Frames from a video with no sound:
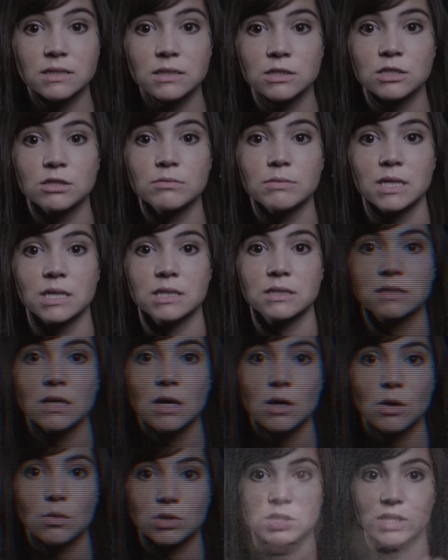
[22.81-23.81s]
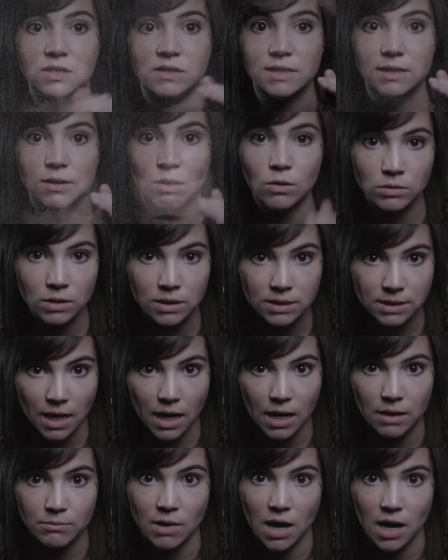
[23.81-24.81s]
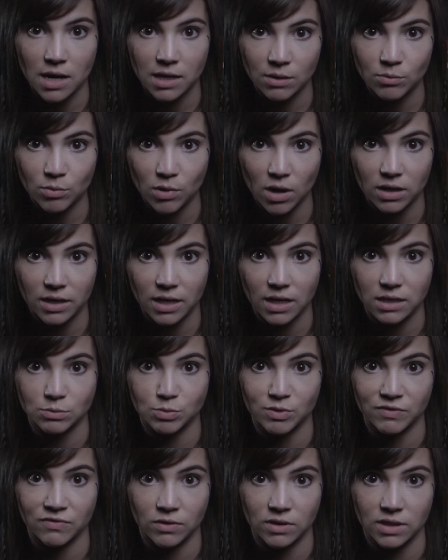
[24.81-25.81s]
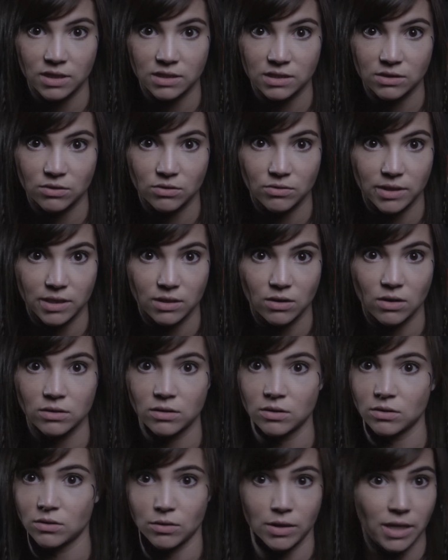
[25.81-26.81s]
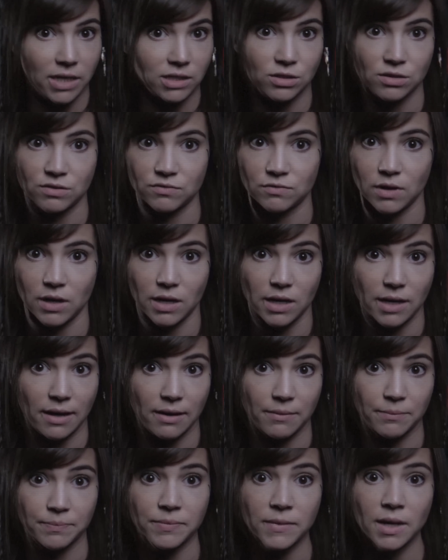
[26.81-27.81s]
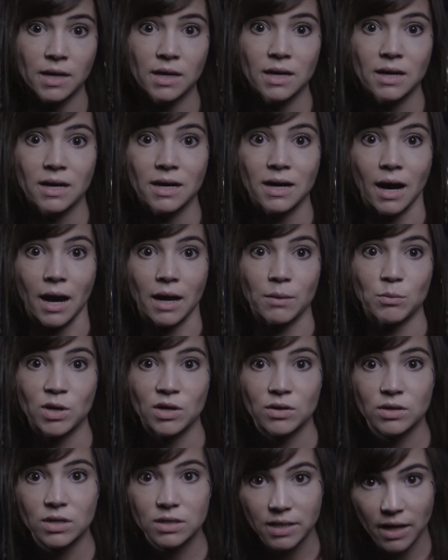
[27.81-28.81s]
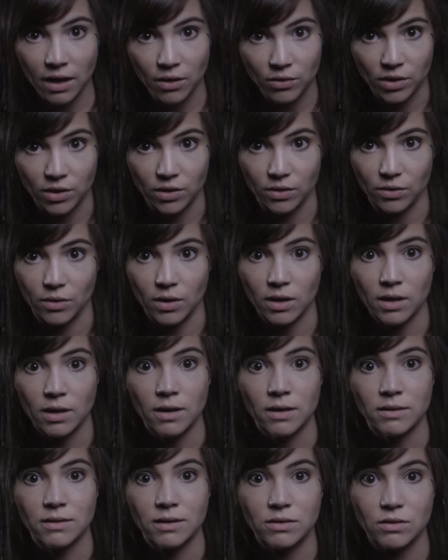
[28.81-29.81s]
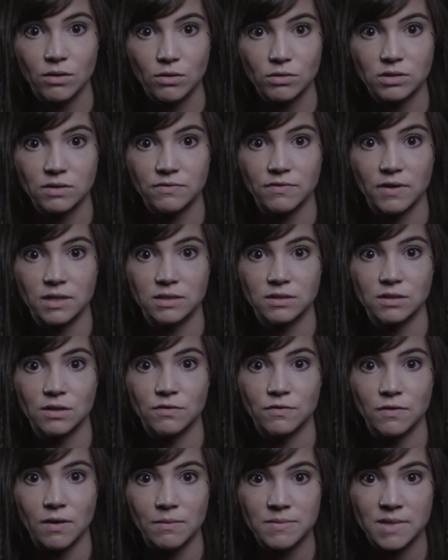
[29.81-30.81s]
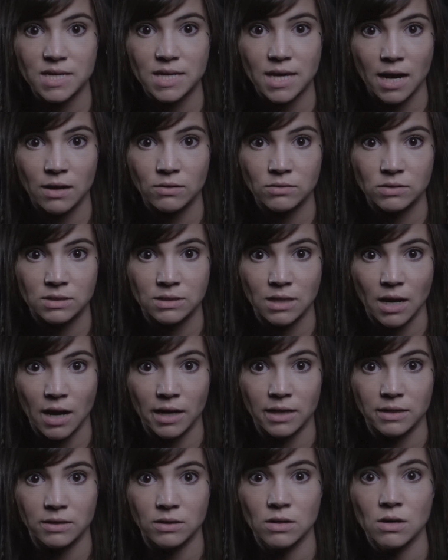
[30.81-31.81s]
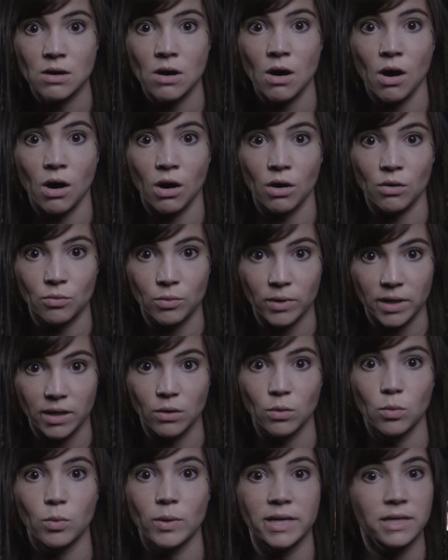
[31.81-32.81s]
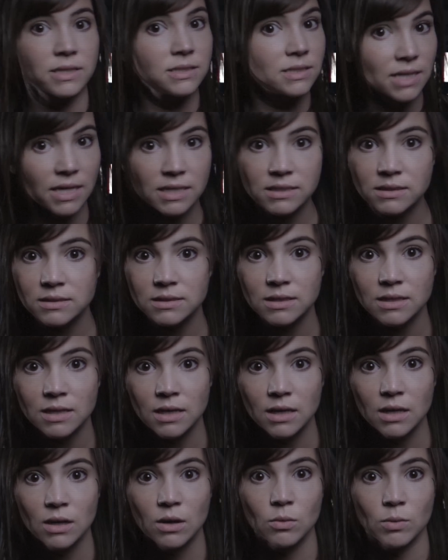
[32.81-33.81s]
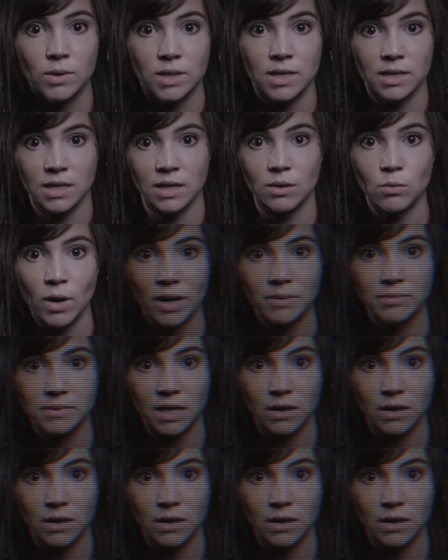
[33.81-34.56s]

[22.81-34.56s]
than 2 minutes, which is the only time I can broadcast before they zero in on the location of where I am. I'm here to tell you that those of us from the outside are real. We exist. We didn't get wiped